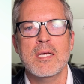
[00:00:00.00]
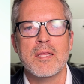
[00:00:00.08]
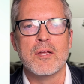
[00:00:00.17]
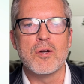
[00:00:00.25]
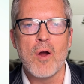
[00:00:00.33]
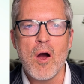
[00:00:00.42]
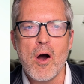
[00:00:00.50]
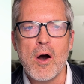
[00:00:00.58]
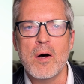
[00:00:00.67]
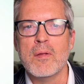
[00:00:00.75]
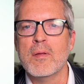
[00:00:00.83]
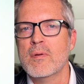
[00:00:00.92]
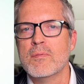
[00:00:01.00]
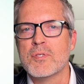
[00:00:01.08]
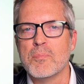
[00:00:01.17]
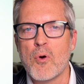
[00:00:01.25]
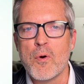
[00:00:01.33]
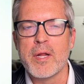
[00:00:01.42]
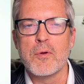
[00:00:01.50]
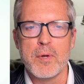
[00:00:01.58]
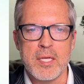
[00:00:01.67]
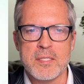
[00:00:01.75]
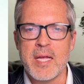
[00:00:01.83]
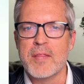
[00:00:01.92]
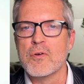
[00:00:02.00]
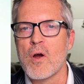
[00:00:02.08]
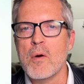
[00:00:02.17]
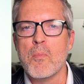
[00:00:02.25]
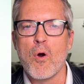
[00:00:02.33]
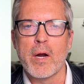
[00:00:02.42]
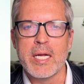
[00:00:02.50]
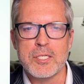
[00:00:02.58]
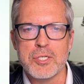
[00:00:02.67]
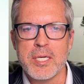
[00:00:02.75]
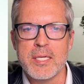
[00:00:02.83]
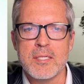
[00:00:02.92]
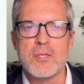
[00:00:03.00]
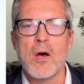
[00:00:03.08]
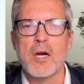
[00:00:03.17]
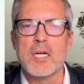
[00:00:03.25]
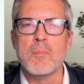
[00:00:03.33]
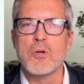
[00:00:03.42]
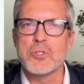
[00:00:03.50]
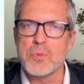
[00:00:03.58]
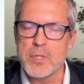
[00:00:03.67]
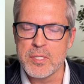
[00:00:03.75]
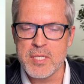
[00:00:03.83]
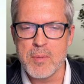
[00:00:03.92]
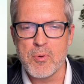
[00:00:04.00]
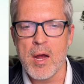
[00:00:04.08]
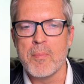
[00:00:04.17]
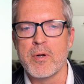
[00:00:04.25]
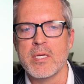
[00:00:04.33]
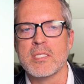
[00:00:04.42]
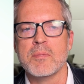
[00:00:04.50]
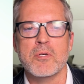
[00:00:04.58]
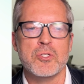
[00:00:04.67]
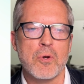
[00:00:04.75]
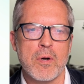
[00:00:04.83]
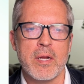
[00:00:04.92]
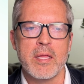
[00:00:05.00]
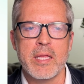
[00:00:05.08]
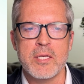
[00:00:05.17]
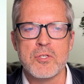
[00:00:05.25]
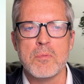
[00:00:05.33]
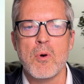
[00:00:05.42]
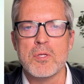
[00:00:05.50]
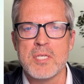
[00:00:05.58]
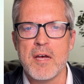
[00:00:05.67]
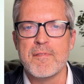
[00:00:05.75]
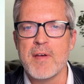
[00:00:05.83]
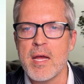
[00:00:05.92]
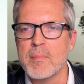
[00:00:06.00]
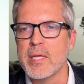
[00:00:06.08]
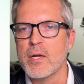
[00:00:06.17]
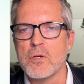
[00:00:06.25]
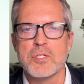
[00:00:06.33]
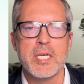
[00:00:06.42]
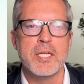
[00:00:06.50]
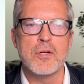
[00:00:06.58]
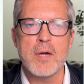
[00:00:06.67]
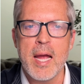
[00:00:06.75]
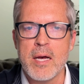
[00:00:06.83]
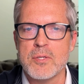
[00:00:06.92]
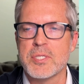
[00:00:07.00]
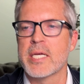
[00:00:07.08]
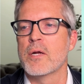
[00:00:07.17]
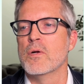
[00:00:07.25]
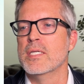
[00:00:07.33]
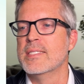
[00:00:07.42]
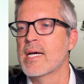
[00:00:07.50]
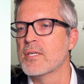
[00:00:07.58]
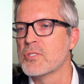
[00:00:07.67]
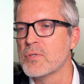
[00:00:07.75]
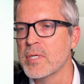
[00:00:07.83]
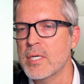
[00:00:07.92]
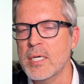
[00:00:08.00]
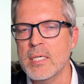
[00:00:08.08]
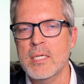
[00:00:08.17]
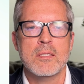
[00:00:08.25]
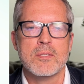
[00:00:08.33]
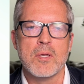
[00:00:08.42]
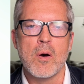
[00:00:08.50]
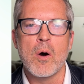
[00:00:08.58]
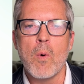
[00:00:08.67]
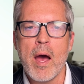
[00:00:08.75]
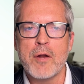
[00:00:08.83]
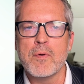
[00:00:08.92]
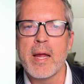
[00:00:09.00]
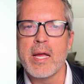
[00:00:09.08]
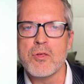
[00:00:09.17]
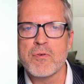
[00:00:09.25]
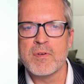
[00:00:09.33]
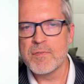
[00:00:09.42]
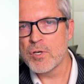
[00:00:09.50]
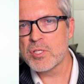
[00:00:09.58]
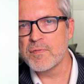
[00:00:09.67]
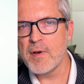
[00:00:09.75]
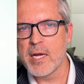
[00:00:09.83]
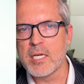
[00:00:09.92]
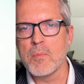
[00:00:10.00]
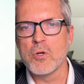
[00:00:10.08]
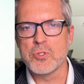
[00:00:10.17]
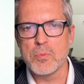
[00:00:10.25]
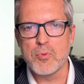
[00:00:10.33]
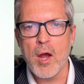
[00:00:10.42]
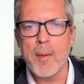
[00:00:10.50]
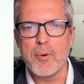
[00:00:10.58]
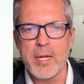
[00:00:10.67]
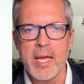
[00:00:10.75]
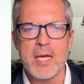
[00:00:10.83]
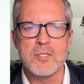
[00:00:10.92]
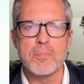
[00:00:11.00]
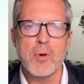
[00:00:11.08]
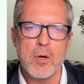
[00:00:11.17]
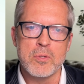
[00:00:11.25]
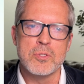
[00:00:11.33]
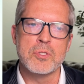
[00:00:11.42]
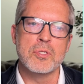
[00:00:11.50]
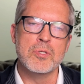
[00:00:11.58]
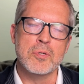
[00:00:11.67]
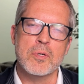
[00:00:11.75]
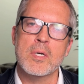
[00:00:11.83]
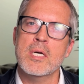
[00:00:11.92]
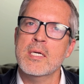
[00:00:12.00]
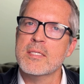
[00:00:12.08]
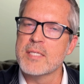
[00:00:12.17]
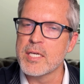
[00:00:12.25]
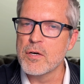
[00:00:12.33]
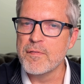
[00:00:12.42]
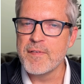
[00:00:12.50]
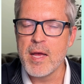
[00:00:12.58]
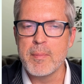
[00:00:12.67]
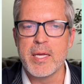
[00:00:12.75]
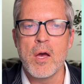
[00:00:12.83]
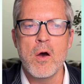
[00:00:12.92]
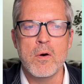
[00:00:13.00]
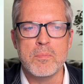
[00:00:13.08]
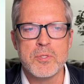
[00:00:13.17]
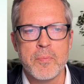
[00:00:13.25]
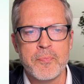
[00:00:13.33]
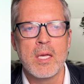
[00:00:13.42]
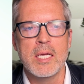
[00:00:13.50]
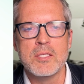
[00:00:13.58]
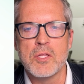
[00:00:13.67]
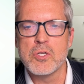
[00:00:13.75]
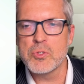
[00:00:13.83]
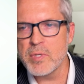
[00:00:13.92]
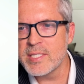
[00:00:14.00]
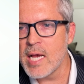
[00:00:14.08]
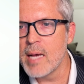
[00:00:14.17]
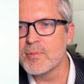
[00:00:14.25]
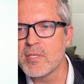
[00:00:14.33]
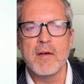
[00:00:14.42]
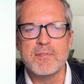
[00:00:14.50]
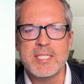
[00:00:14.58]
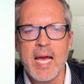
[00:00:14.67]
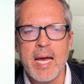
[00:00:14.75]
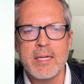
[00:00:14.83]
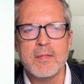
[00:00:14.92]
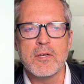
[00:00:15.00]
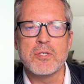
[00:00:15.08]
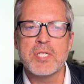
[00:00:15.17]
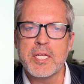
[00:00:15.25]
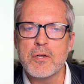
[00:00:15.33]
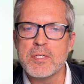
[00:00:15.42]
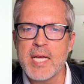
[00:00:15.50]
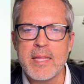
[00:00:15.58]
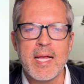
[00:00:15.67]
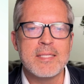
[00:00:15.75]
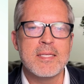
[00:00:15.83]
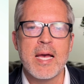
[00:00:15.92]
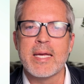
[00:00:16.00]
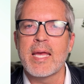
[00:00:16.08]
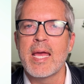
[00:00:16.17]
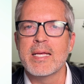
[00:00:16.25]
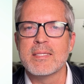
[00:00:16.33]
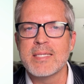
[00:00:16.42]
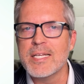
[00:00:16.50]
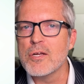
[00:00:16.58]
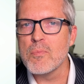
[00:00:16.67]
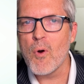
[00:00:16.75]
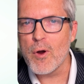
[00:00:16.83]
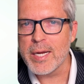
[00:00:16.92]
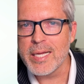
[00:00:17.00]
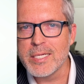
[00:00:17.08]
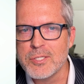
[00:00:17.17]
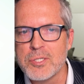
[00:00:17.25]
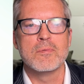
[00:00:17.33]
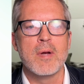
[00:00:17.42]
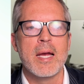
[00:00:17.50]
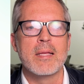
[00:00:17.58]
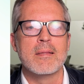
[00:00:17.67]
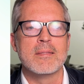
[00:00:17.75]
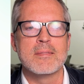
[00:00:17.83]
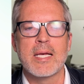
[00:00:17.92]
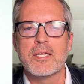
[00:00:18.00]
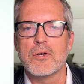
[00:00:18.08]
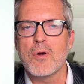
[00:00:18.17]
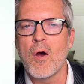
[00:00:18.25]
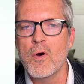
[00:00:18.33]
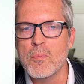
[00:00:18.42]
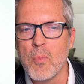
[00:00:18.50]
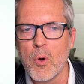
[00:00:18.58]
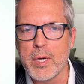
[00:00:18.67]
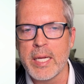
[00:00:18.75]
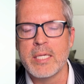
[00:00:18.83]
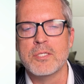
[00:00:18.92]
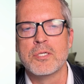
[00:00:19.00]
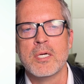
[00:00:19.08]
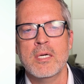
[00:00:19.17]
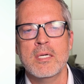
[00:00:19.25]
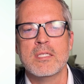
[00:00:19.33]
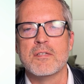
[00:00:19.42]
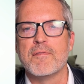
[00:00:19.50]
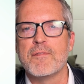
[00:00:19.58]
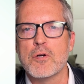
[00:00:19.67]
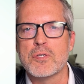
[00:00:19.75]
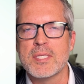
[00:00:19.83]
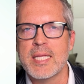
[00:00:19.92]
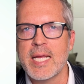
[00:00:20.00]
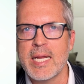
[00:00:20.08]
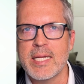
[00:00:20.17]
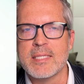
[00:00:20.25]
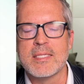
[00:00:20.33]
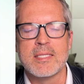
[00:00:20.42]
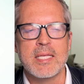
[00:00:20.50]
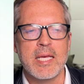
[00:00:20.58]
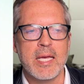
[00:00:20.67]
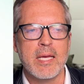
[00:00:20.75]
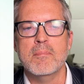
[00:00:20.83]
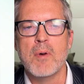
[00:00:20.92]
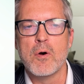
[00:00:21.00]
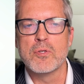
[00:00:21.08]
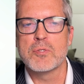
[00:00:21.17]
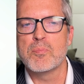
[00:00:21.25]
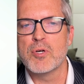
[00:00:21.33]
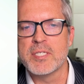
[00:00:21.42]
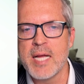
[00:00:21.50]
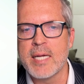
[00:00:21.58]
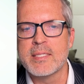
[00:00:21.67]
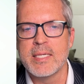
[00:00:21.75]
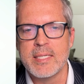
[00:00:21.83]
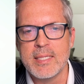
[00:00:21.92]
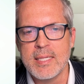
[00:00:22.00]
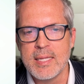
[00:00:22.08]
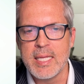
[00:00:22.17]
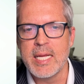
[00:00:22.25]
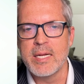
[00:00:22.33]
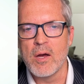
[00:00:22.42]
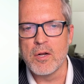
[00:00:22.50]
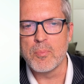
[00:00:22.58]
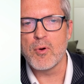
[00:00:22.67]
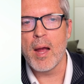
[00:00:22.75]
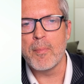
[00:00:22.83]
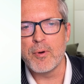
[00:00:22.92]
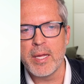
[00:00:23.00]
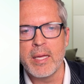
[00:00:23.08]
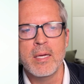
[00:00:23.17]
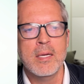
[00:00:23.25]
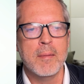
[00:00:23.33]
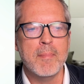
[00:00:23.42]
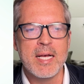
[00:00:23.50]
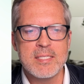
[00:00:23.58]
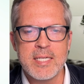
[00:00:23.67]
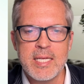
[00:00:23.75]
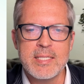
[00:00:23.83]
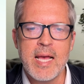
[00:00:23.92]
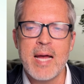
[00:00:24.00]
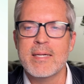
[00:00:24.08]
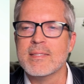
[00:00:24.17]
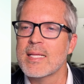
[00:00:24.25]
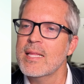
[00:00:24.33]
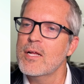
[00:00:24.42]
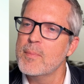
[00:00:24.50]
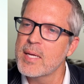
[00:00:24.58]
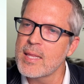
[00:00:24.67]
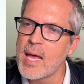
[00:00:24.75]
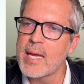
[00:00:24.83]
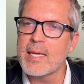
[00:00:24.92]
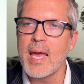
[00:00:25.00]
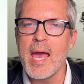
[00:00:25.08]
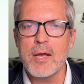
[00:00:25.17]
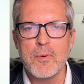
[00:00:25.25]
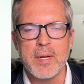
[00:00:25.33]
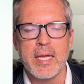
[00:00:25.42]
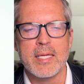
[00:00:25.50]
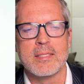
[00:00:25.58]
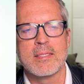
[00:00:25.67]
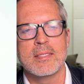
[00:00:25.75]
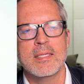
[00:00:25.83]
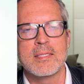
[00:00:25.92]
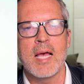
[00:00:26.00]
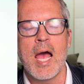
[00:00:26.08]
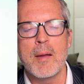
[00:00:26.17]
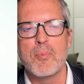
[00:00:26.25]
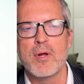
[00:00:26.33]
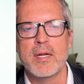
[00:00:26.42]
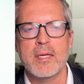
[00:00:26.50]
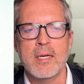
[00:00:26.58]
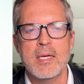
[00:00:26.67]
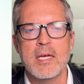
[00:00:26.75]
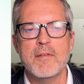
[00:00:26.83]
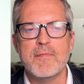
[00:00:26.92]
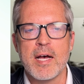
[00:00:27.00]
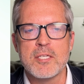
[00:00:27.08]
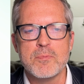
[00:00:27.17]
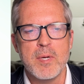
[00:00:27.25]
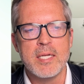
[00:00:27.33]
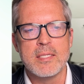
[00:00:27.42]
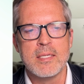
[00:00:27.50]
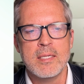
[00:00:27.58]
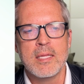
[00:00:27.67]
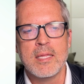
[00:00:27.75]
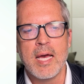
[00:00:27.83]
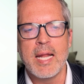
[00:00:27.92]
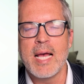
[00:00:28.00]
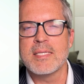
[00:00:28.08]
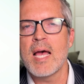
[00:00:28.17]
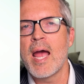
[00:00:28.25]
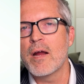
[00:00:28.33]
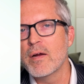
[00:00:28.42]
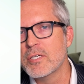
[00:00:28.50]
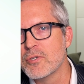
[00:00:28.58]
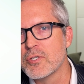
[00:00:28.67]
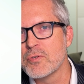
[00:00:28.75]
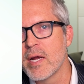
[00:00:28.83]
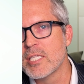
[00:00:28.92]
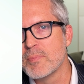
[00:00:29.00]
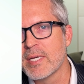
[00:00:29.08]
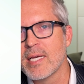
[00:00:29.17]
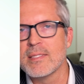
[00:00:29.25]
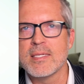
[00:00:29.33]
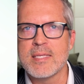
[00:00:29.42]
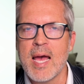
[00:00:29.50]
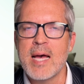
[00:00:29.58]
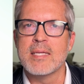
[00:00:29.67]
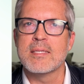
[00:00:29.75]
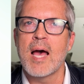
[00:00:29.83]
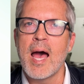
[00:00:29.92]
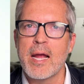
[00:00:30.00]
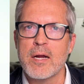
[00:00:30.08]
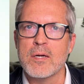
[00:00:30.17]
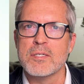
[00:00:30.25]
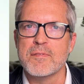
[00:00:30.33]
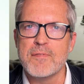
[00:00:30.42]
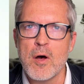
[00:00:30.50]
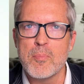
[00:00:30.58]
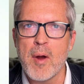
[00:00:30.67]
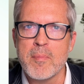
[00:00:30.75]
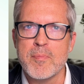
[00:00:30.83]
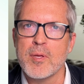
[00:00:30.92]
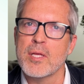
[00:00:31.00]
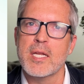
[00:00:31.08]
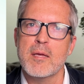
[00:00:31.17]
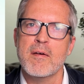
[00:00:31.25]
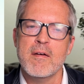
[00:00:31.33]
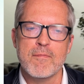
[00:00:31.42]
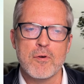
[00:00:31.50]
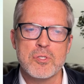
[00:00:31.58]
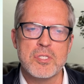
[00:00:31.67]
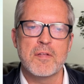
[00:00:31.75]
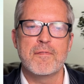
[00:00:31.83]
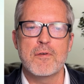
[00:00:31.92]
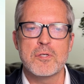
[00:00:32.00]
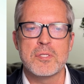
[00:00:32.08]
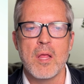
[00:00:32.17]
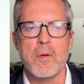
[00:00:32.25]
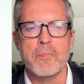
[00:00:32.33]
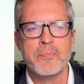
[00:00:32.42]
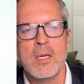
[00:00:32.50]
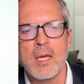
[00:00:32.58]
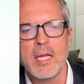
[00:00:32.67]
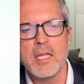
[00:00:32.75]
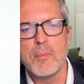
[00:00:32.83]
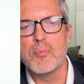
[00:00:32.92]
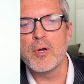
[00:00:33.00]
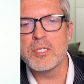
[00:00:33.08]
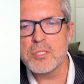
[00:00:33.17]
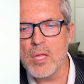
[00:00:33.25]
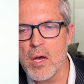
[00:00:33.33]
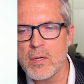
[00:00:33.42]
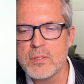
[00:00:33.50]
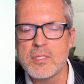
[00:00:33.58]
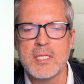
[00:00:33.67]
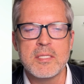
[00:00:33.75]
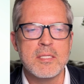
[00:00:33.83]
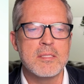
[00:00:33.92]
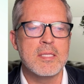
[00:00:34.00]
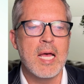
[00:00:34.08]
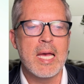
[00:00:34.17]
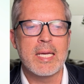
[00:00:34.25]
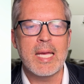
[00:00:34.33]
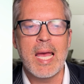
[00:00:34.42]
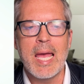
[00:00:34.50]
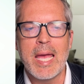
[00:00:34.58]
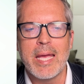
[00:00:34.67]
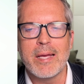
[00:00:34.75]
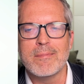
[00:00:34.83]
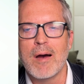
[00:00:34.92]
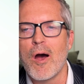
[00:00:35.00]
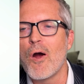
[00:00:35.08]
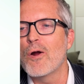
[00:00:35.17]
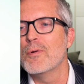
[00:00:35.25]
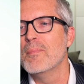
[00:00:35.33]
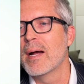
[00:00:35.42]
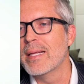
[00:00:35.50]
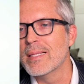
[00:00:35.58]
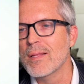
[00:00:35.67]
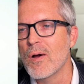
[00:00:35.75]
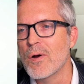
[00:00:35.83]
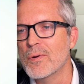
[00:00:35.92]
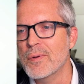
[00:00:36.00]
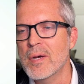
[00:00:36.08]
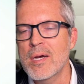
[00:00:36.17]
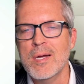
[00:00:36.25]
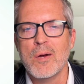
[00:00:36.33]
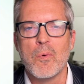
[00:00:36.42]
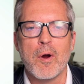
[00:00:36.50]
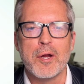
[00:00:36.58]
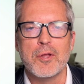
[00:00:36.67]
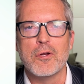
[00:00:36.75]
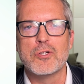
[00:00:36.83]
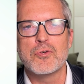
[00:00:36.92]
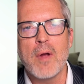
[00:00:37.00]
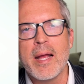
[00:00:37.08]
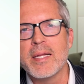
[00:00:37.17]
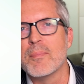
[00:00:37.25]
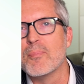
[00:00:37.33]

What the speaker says: that are all supporting real estate. They're all mortgages on commercial real estate properties. The majority of these are multifamily or senior housing or industrial. So a wide range of diversified commercial property as opposed to single family homes. And there's three types of debt. There's senior debt. That's like a senior mortgage, right? That's like your home mortgage. It's a first lien. It's the most protected lien on a property. Mezzanine debt is a little bit like equity. It's this hybrid investment that has higher interest rates because it has higher default probability versus the first loan. And then bridge loans, this is like a hard money loan where you're trying to